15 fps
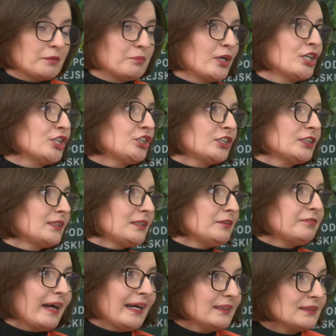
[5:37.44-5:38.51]
emergent
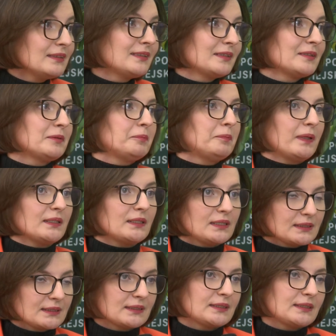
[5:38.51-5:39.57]
event, but
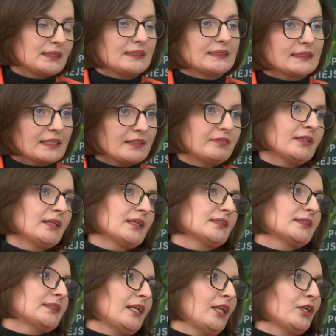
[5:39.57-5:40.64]
it is giving
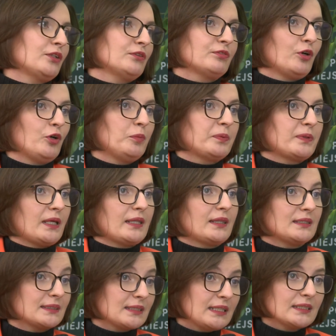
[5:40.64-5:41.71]
us a lot of hope
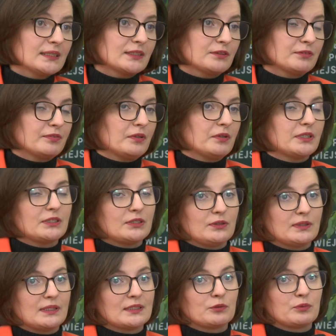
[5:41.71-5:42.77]
that the skills of our
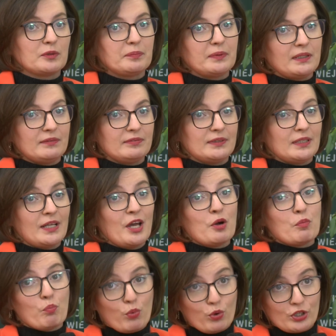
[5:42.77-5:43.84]
students will be even
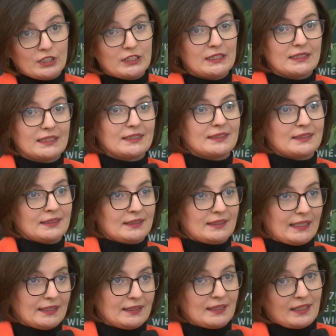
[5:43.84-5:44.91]
more needed
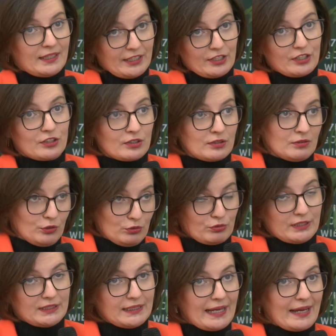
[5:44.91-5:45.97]
than they are
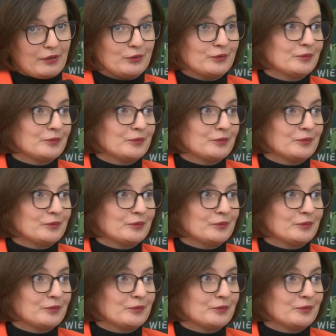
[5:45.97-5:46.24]
already now.